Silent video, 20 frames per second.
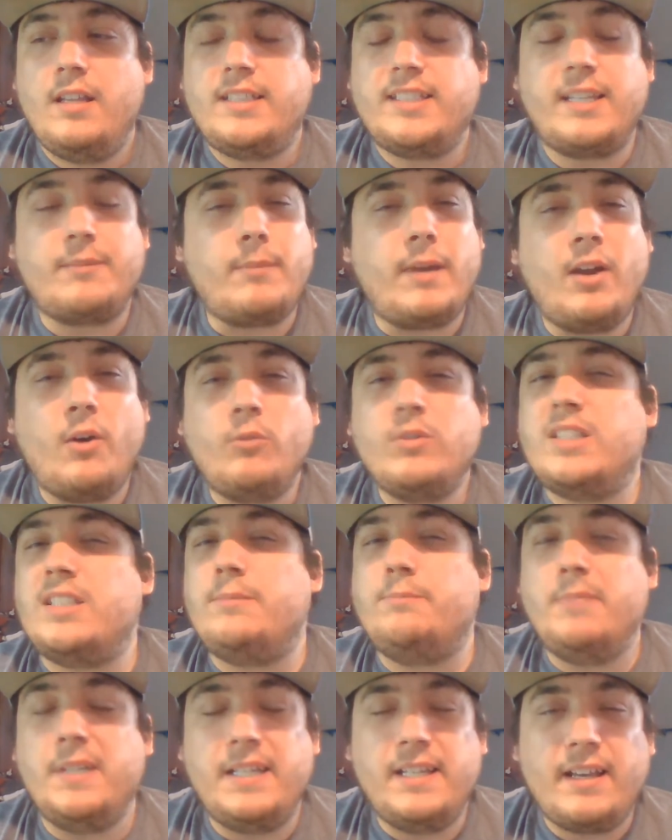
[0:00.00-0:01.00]
it's like my own
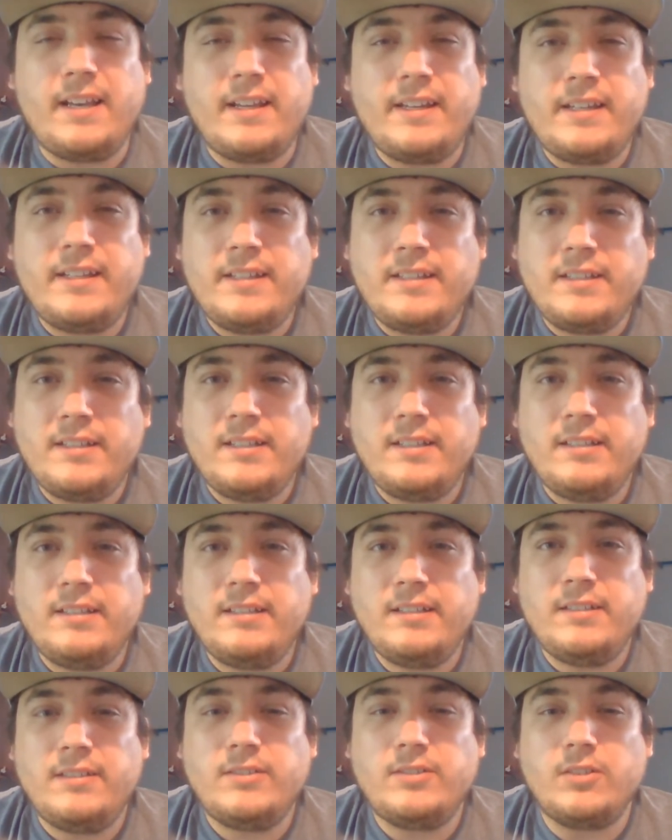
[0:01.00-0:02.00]
spin on it.
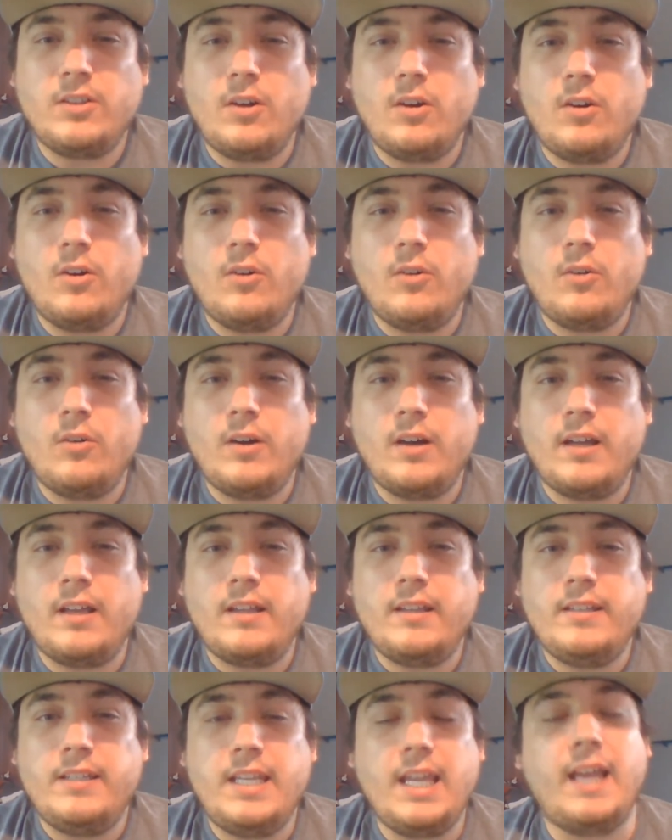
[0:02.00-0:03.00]
So,
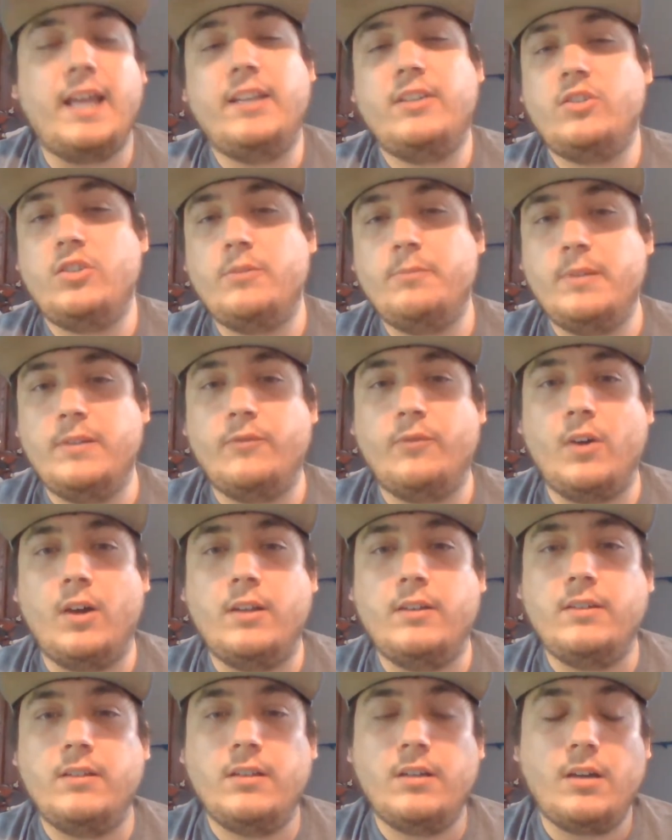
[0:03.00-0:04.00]
yeah, it should be
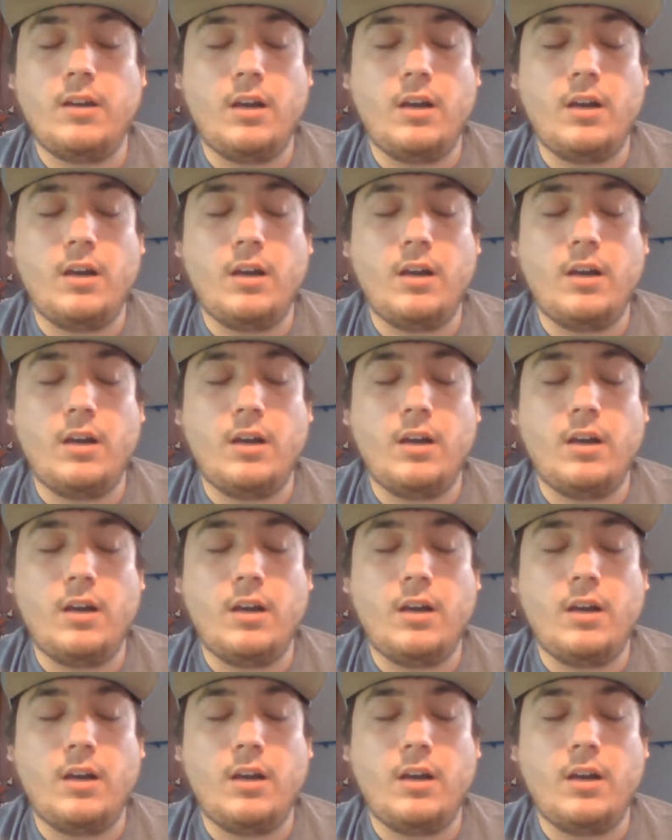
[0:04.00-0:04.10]
fun.